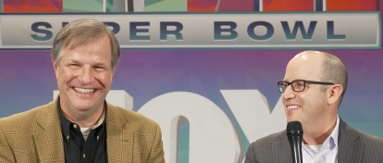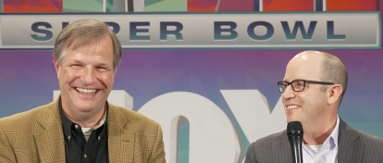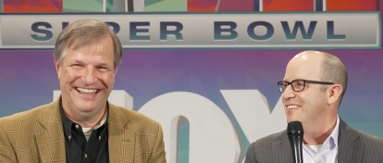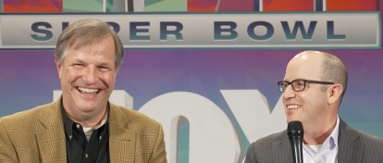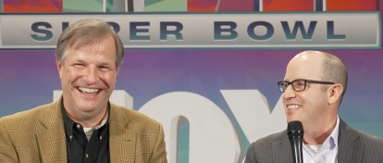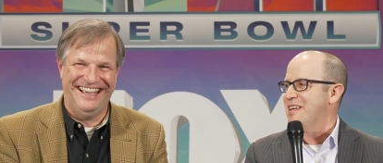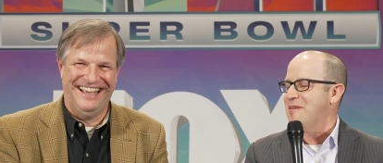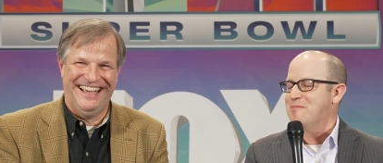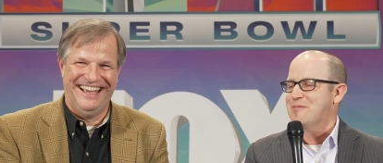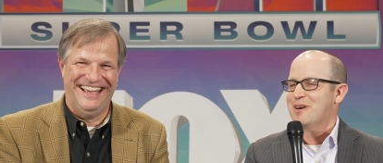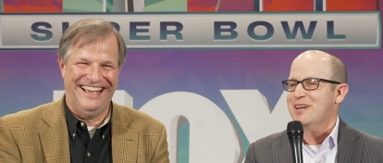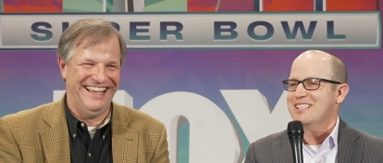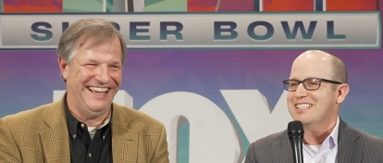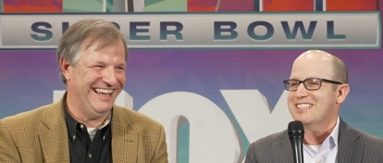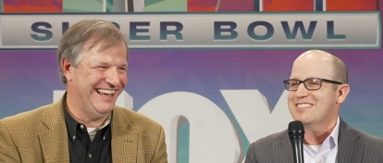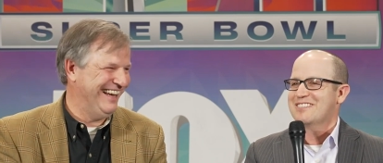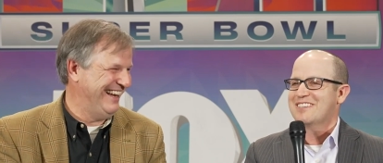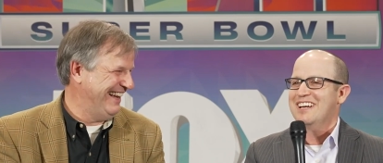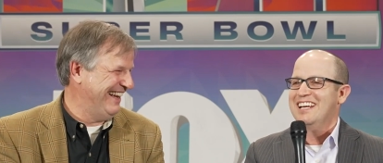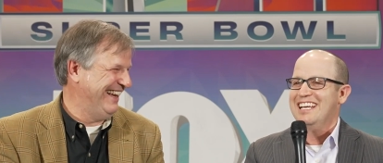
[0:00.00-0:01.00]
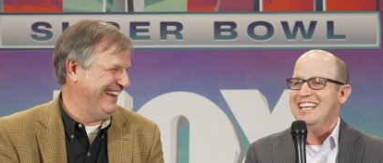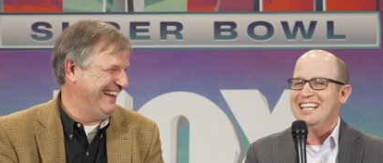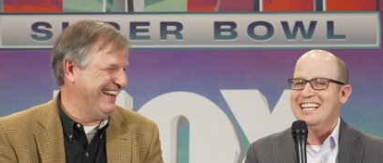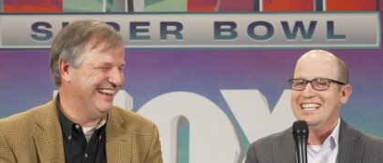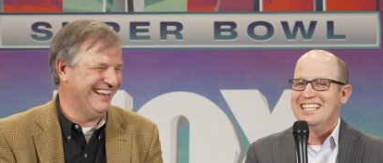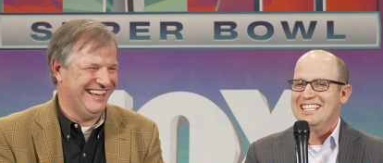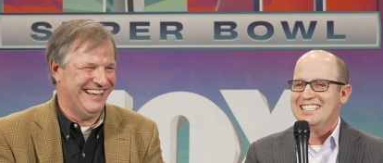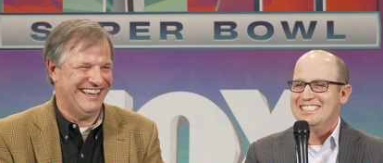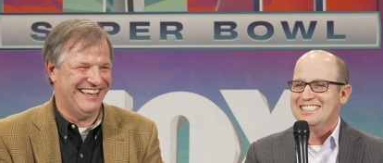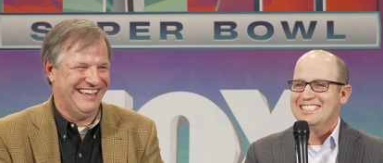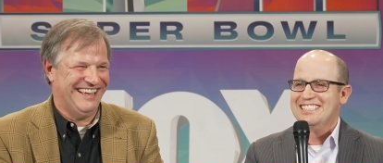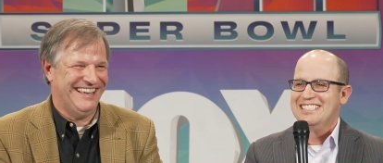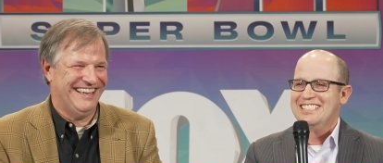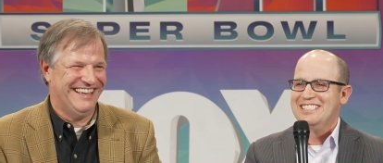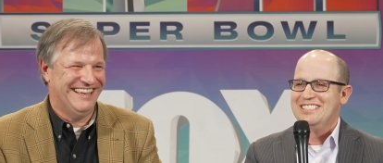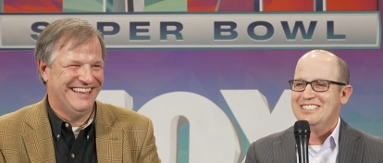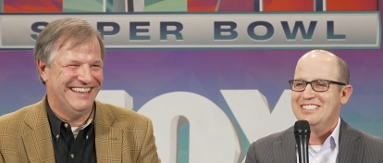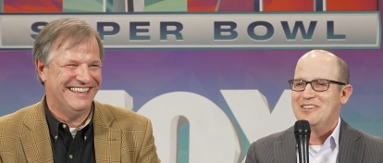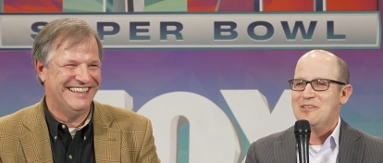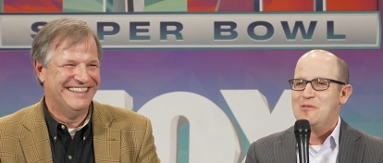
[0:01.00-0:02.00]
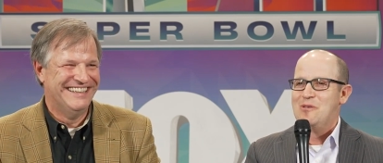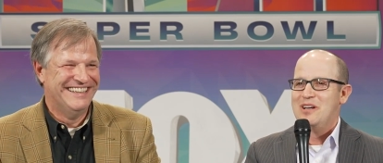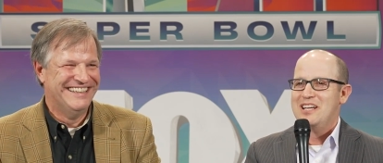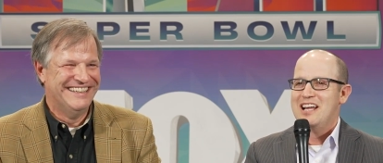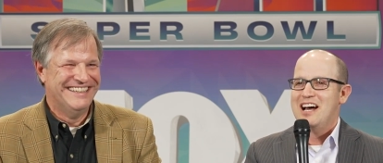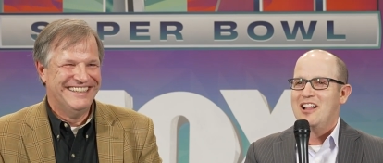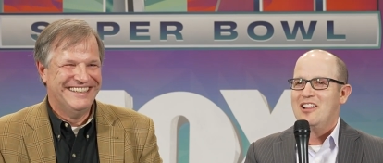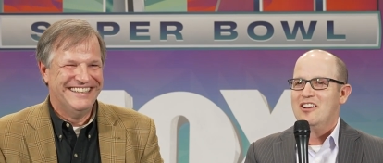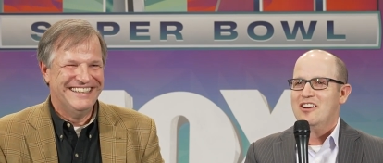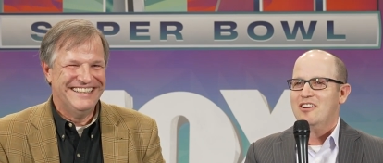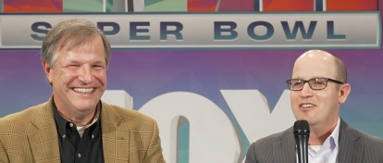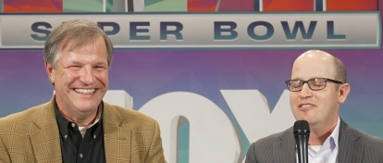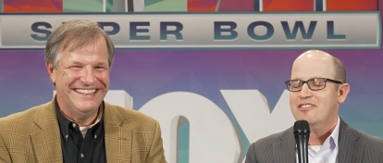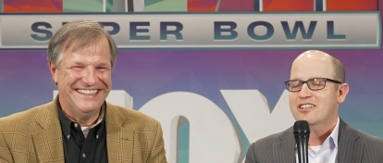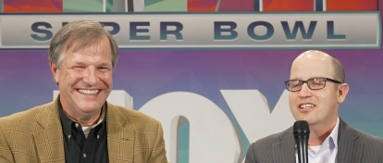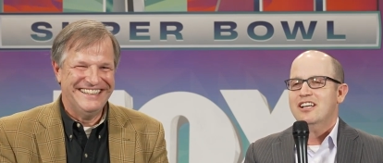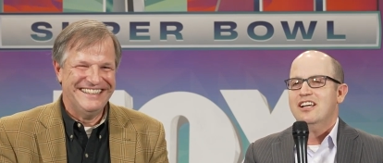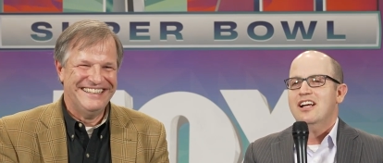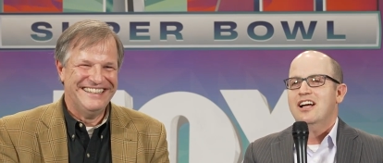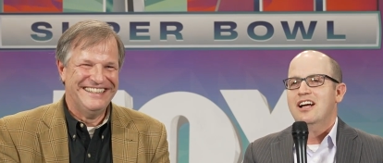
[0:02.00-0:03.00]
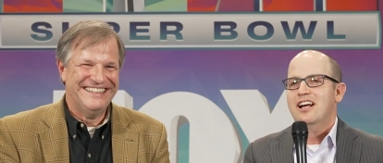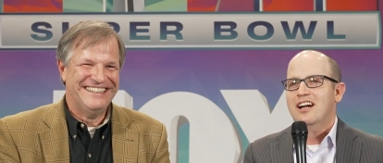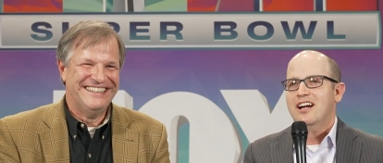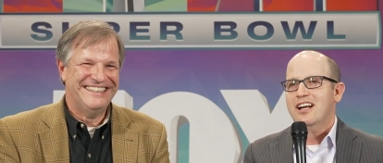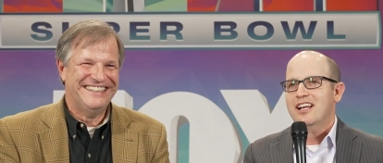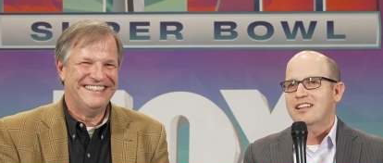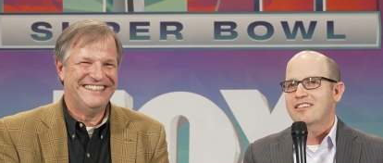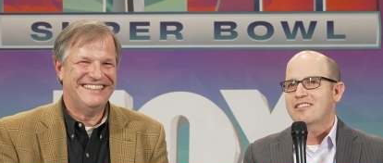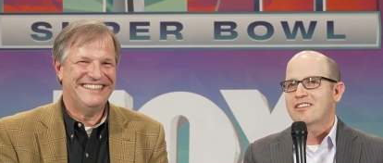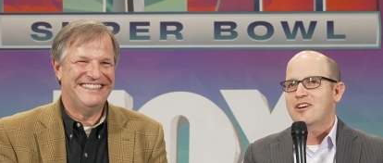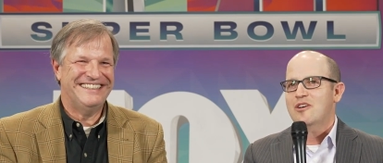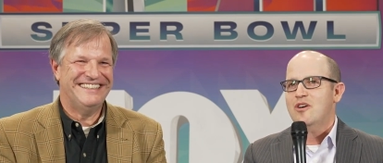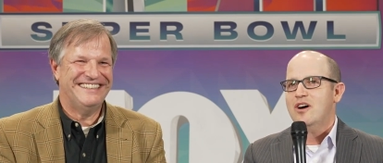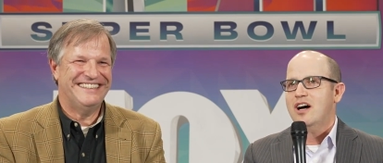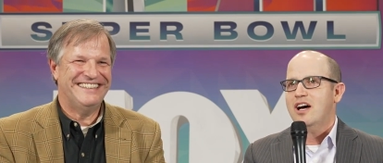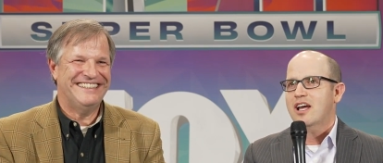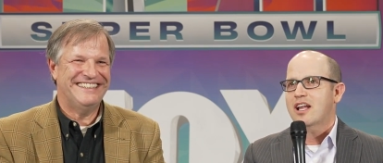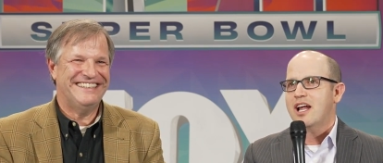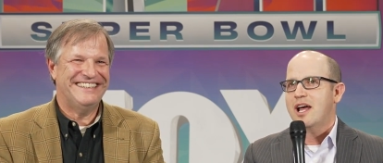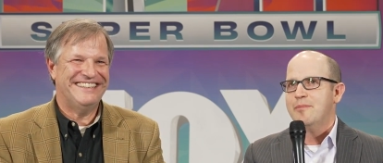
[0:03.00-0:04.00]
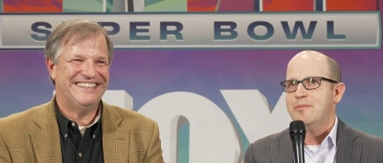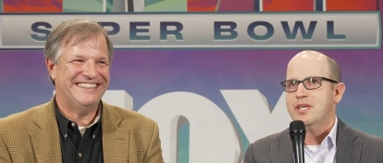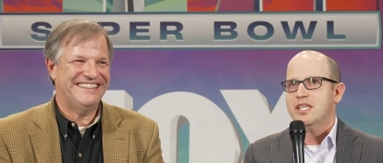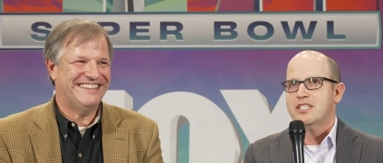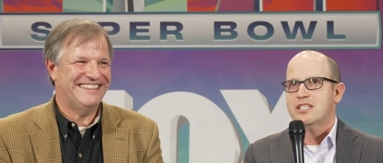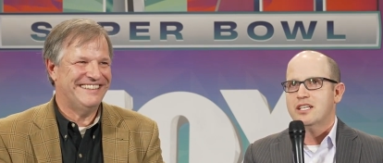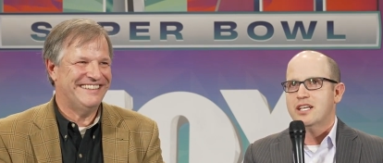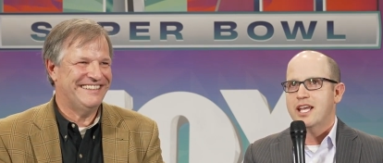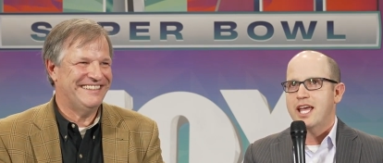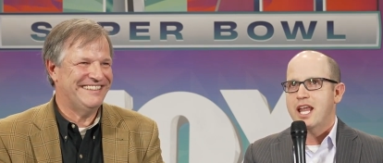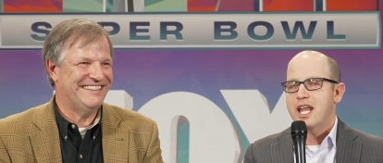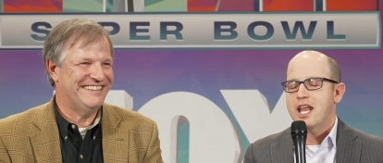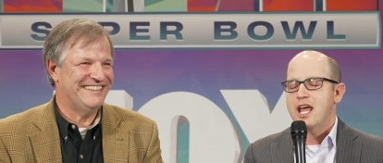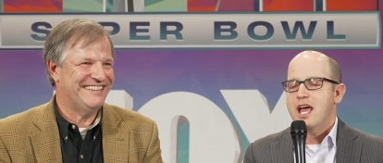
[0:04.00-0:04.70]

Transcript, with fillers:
Speaker 1: what is that, price is right? That's what you do. You go $1 over. All right, so uh, I beat you again.